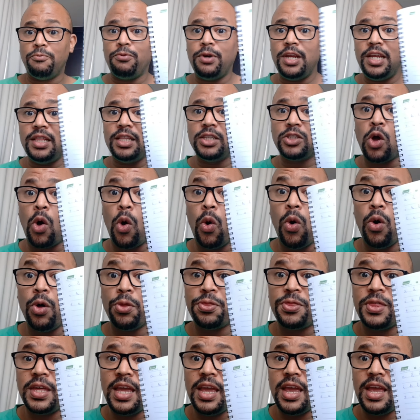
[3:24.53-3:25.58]
read this whole
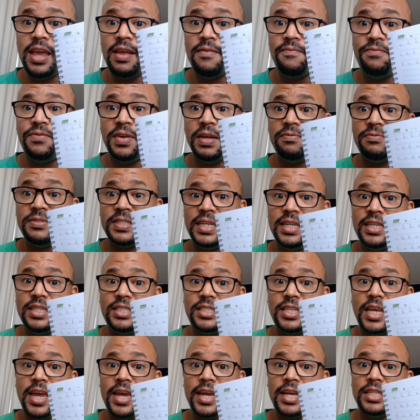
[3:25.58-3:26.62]
thing in 15
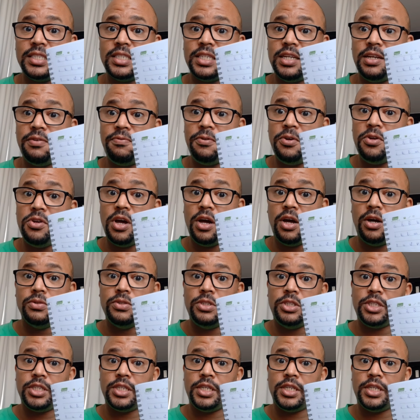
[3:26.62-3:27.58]
seconds and if you don't you're